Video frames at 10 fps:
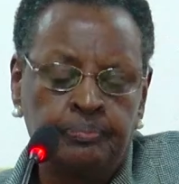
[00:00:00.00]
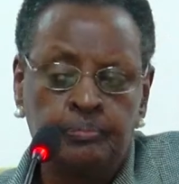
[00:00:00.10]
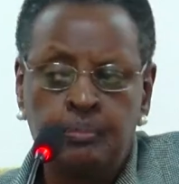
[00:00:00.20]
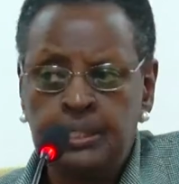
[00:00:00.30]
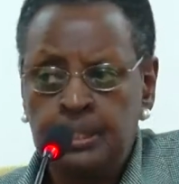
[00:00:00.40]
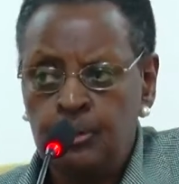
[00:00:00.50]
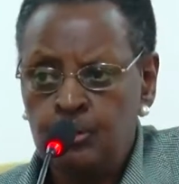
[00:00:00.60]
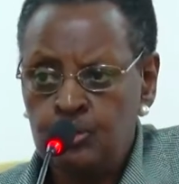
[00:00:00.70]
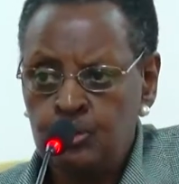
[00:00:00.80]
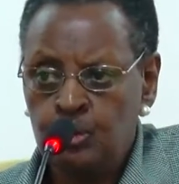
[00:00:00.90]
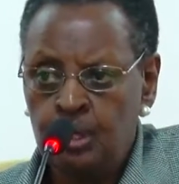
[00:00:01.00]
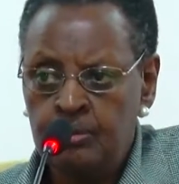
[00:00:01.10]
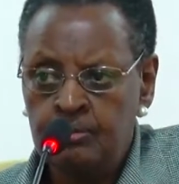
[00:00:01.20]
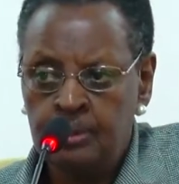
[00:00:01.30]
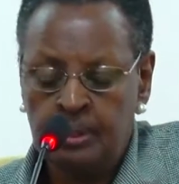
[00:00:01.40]
but I also
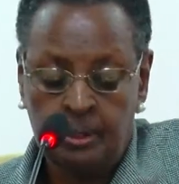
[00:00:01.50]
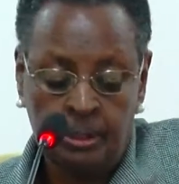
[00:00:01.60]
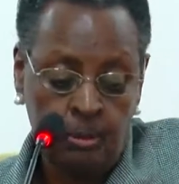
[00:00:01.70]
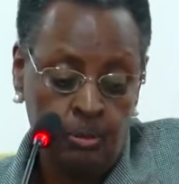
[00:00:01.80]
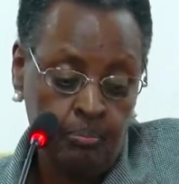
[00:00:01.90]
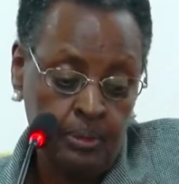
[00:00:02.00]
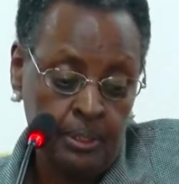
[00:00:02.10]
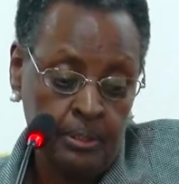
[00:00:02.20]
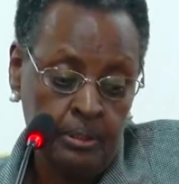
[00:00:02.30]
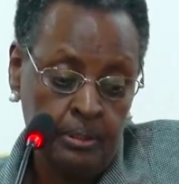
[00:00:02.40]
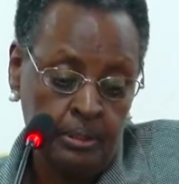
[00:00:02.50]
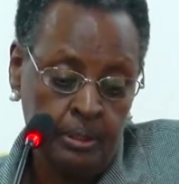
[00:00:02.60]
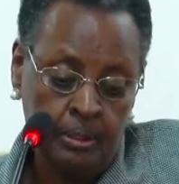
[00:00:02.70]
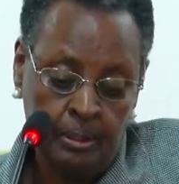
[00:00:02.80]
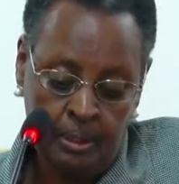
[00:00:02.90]
have a complaint
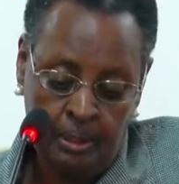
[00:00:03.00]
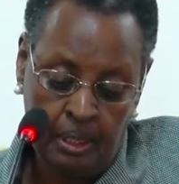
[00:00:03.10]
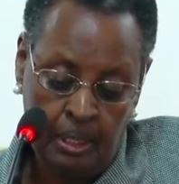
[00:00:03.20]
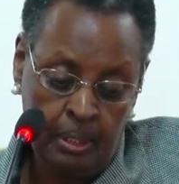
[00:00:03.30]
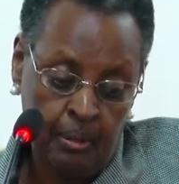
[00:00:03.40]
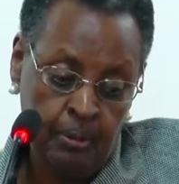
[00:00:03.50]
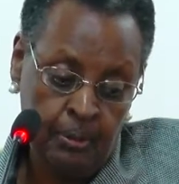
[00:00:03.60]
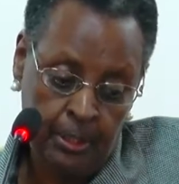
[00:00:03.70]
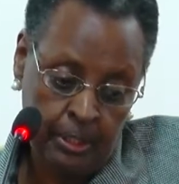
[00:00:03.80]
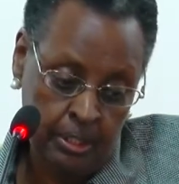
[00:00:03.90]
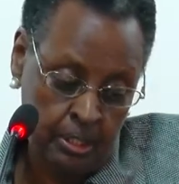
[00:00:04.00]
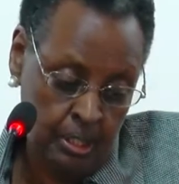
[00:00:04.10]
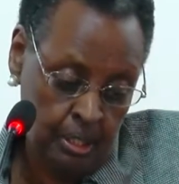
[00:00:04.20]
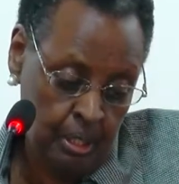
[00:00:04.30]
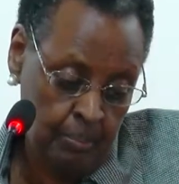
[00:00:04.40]
about the teacher,
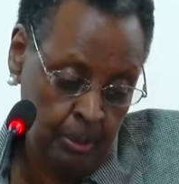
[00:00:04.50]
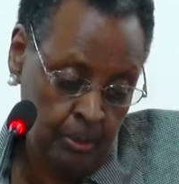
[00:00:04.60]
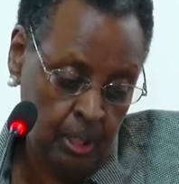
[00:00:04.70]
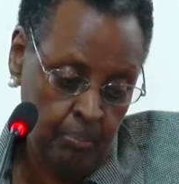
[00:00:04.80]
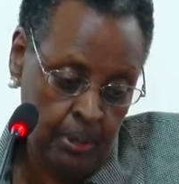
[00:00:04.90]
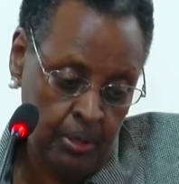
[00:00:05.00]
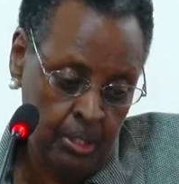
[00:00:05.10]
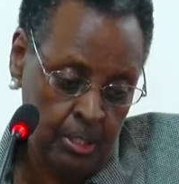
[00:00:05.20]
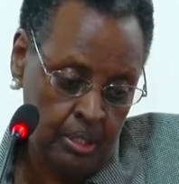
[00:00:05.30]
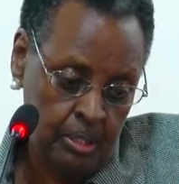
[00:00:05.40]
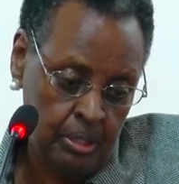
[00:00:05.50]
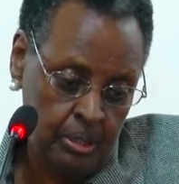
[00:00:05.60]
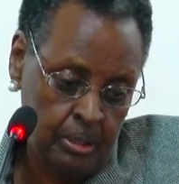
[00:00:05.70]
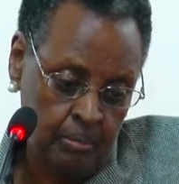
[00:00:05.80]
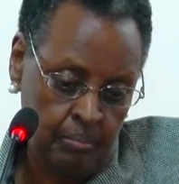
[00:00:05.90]
about the parents,
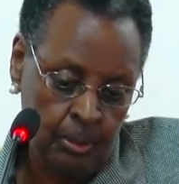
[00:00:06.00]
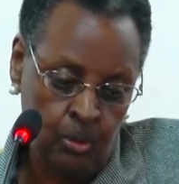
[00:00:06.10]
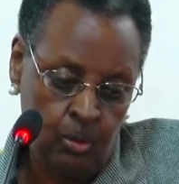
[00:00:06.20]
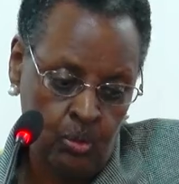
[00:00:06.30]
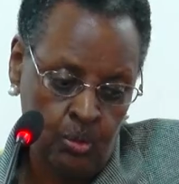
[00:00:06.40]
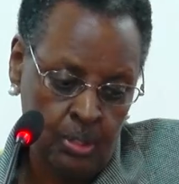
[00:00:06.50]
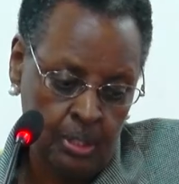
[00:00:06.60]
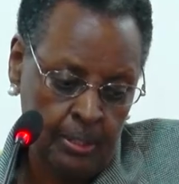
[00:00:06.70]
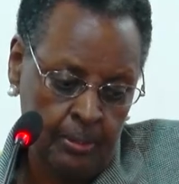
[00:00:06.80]
because